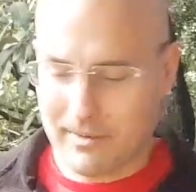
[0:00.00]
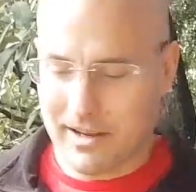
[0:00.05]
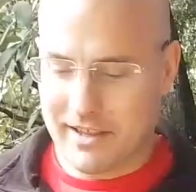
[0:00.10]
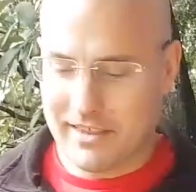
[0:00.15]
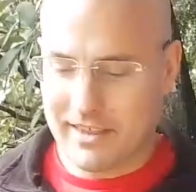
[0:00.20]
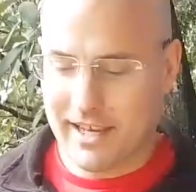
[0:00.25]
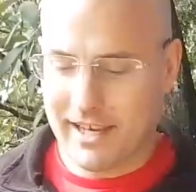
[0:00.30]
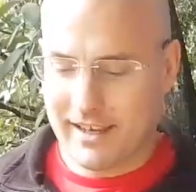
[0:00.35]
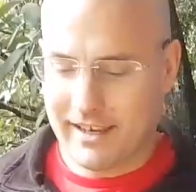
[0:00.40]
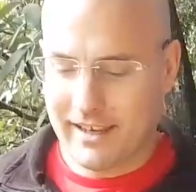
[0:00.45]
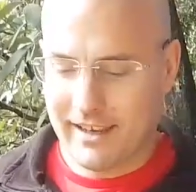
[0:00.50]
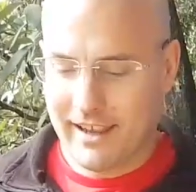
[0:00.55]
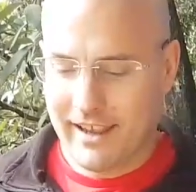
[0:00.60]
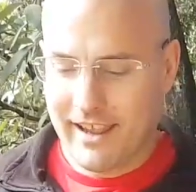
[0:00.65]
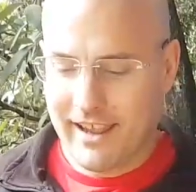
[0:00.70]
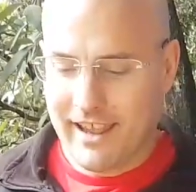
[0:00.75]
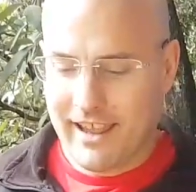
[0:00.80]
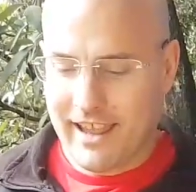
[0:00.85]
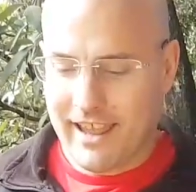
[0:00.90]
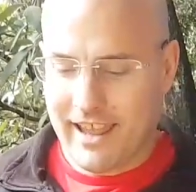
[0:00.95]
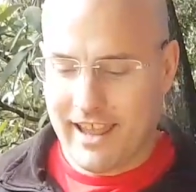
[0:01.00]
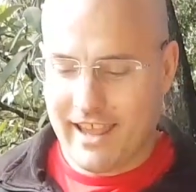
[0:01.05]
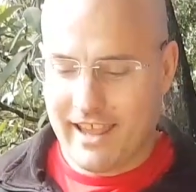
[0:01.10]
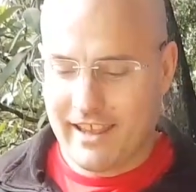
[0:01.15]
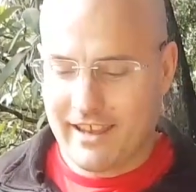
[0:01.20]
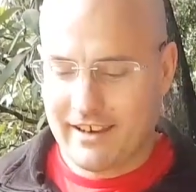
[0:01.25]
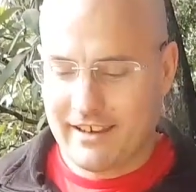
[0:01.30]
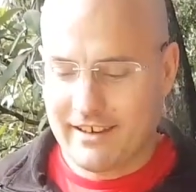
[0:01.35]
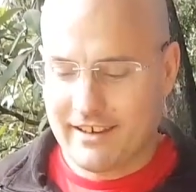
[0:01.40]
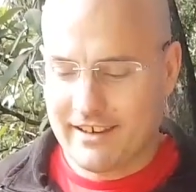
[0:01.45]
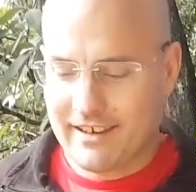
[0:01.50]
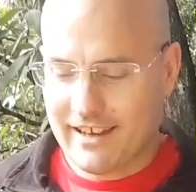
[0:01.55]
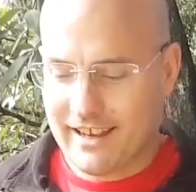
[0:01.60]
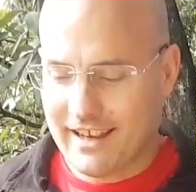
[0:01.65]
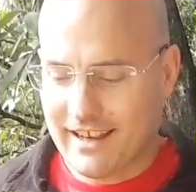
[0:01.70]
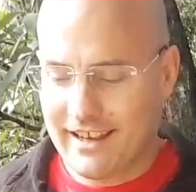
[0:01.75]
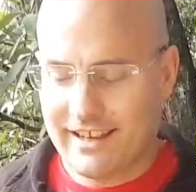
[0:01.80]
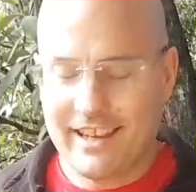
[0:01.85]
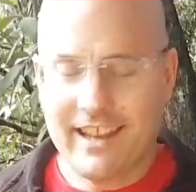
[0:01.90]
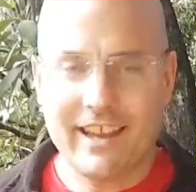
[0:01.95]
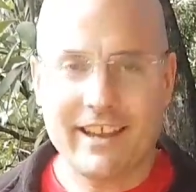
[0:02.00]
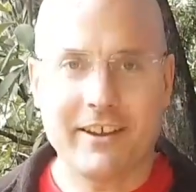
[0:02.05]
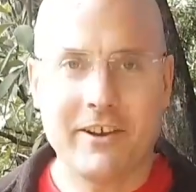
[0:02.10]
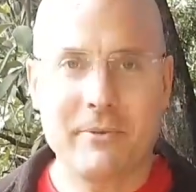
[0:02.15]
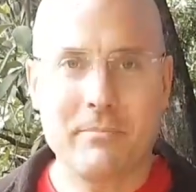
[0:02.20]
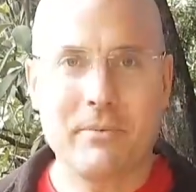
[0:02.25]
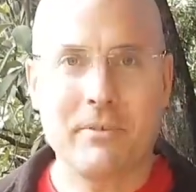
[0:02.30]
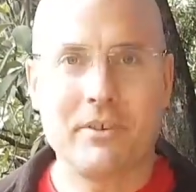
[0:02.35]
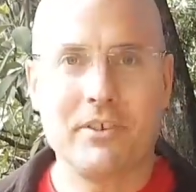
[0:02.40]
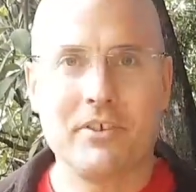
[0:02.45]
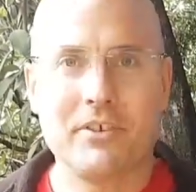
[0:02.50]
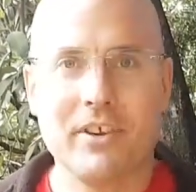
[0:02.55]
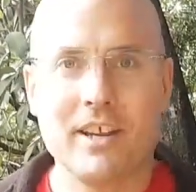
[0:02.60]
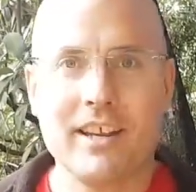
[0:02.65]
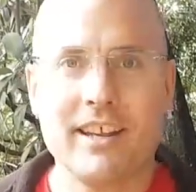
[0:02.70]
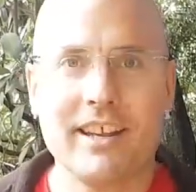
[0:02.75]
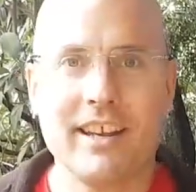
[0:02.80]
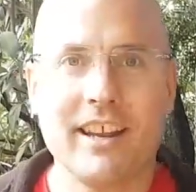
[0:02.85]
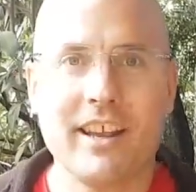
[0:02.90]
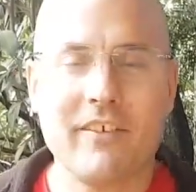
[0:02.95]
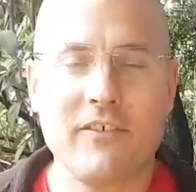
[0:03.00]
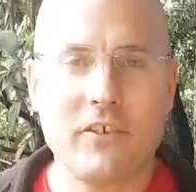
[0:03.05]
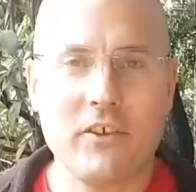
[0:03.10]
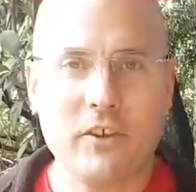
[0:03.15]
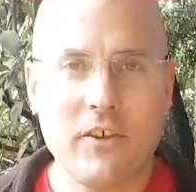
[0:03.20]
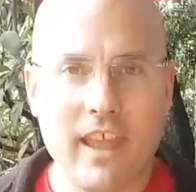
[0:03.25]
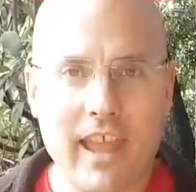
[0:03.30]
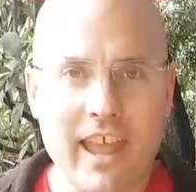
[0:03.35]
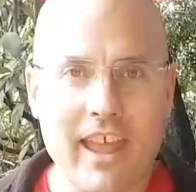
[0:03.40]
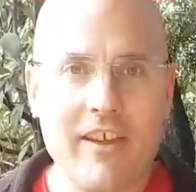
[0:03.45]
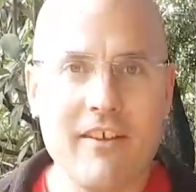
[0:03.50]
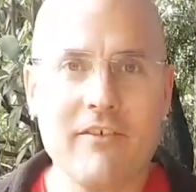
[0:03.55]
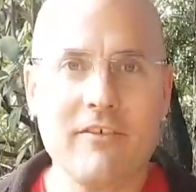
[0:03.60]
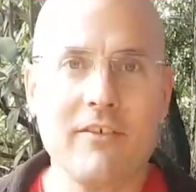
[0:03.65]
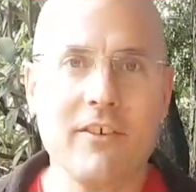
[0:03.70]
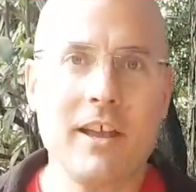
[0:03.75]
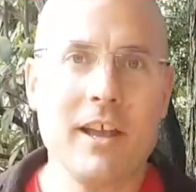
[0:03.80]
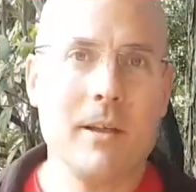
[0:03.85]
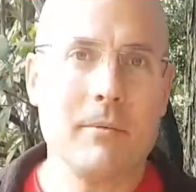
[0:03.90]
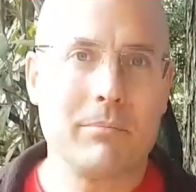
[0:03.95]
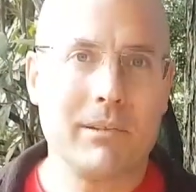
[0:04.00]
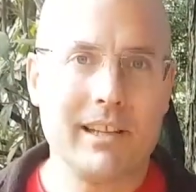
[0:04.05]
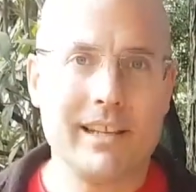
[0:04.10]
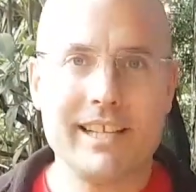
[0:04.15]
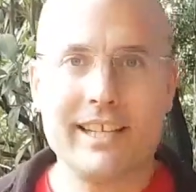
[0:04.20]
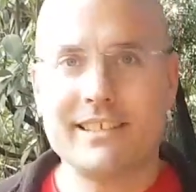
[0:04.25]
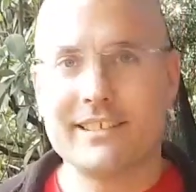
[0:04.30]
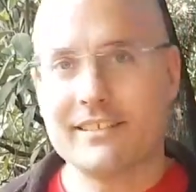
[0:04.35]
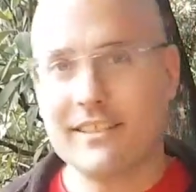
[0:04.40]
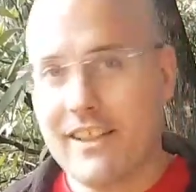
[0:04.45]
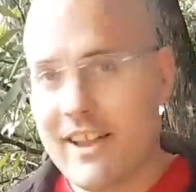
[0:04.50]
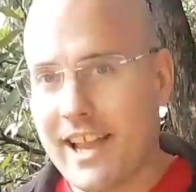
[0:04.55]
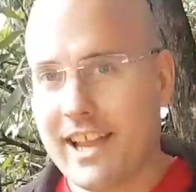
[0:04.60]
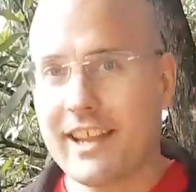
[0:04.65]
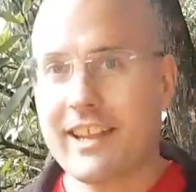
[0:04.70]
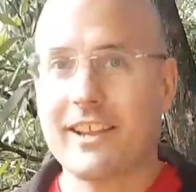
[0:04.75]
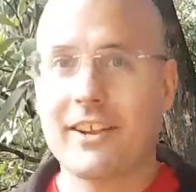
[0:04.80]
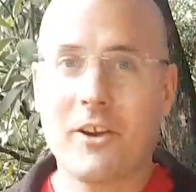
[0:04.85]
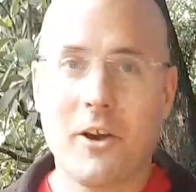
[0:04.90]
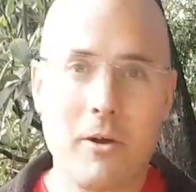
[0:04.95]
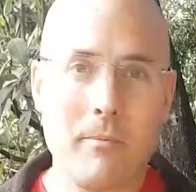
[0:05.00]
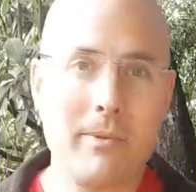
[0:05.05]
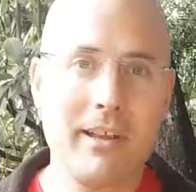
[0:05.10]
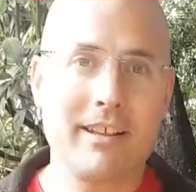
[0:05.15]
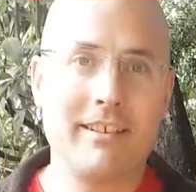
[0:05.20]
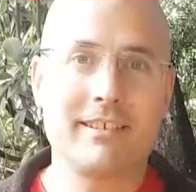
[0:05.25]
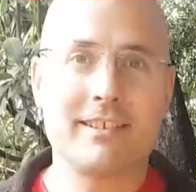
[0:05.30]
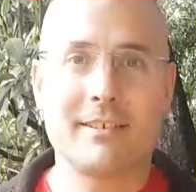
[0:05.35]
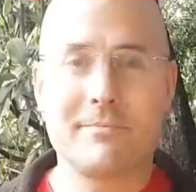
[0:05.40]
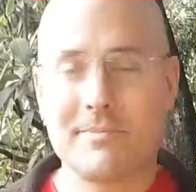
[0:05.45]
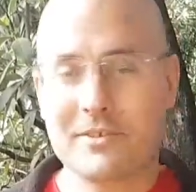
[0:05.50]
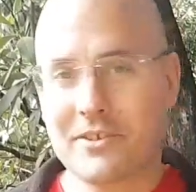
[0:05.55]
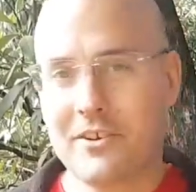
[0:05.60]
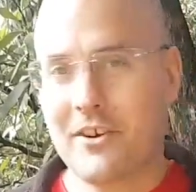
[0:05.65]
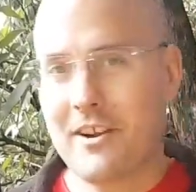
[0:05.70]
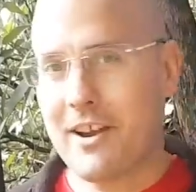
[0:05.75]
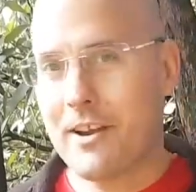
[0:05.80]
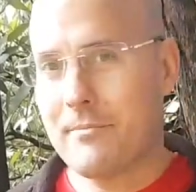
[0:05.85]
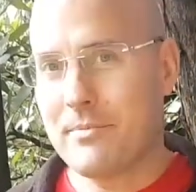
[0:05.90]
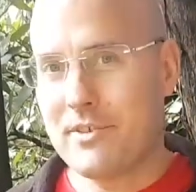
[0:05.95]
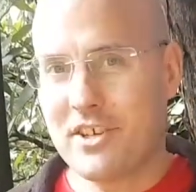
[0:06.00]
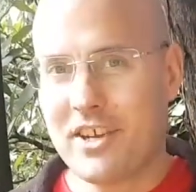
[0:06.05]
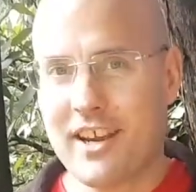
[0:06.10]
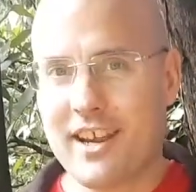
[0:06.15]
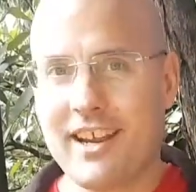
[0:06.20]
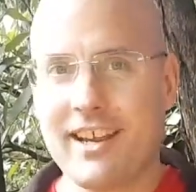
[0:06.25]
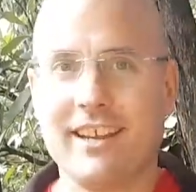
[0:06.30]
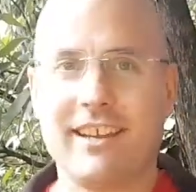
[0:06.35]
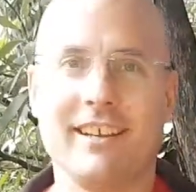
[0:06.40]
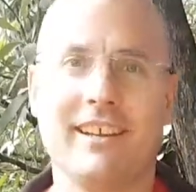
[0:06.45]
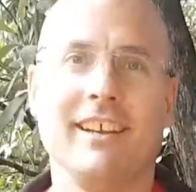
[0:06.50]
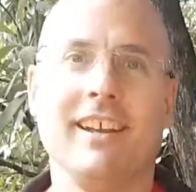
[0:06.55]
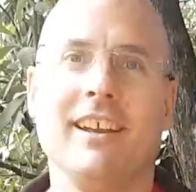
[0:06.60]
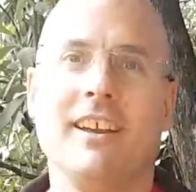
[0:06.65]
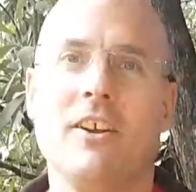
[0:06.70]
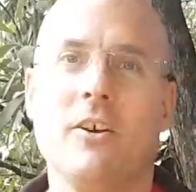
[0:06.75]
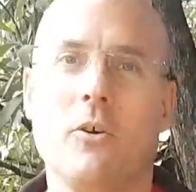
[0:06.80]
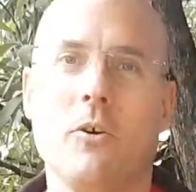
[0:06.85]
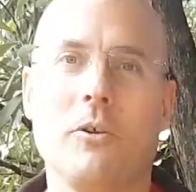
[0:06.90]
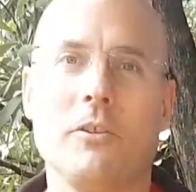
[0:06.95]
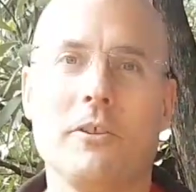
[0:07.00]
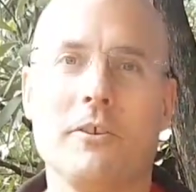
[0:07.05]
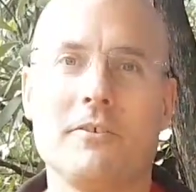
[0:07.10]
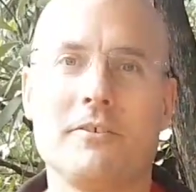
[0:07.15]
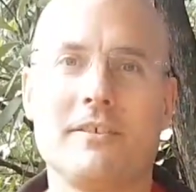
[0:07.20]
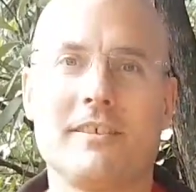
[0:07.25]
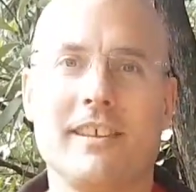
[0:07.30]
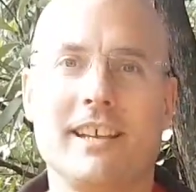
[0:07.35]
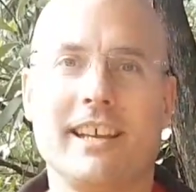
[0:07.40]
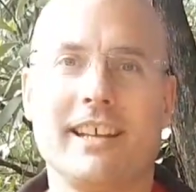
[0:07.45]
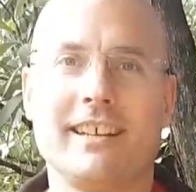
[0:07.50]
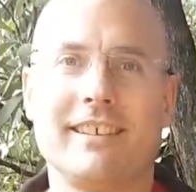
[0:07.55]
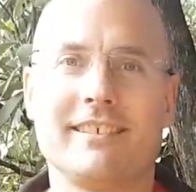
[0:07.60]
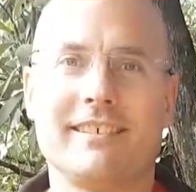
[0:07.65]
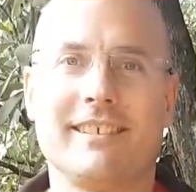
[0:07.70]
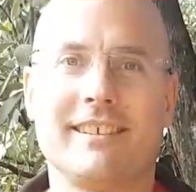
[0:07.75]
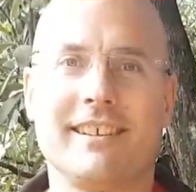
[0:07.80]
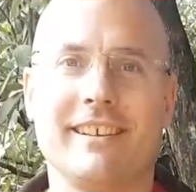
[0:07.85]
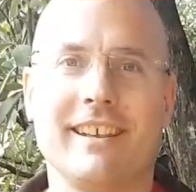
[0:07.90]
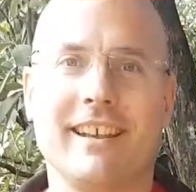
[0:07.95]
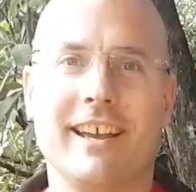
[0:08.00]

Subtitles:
I think. And hope you enjoyed it. If you have, please like, comment, subscribe, share, all those things.